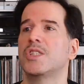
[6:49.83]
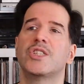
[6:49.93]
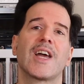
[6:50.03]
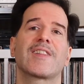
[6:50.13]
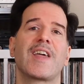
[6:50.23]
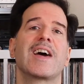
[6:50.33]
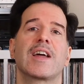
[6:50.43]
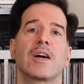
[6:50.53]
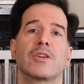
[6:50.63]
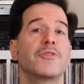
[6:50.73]
Check that
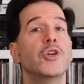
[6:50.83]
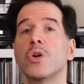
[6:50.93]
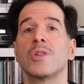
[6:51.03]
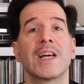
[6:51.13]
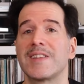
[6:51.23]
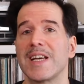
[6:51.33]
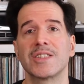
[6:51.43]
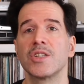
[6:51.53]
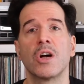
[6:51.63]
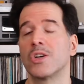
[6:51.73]
out. If you don't like that
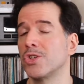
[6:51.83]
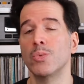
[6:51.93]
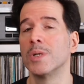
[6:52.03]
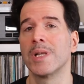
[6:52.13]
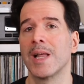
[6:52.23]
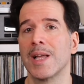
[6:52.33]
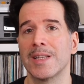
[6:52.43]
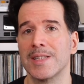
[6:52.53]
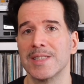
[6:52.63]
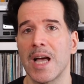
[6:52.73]
song, you will not
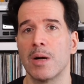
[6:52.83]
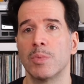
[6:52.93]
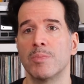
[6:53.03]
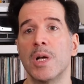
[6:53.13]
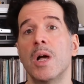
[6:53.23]
like this album.